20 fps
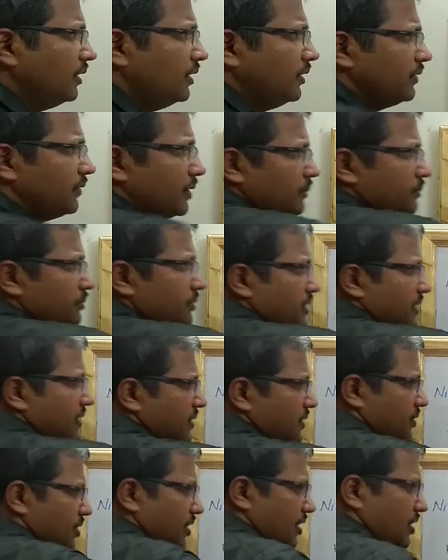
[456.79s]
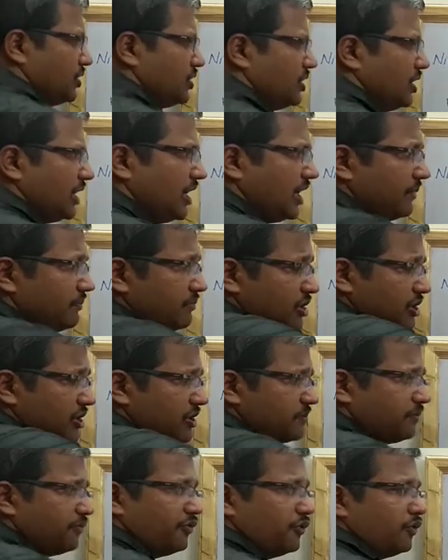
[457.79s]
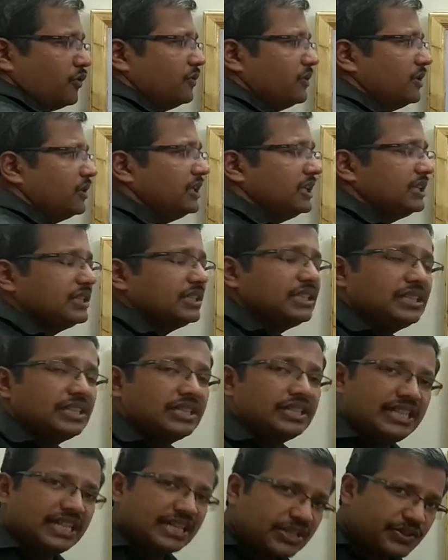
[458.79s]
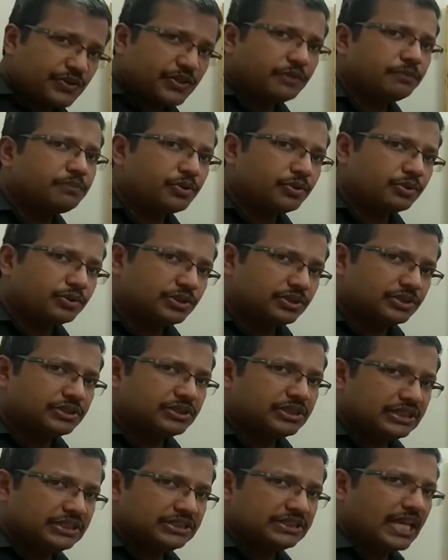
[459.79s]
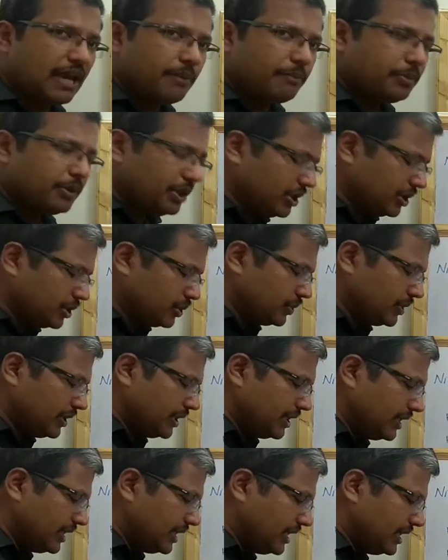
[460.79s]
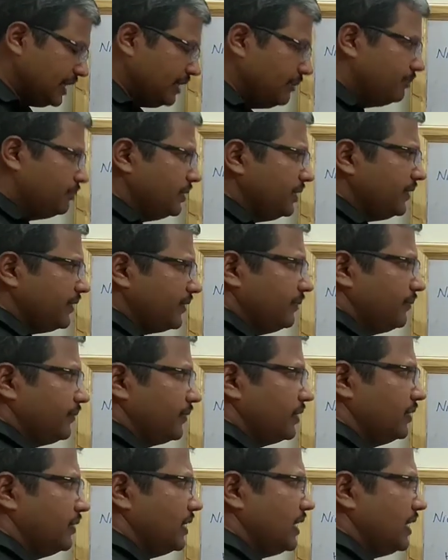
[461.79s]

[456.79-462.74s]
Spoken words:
So I'm just changing, I'm just forwarding the reduction process that is happening to the NAD plus.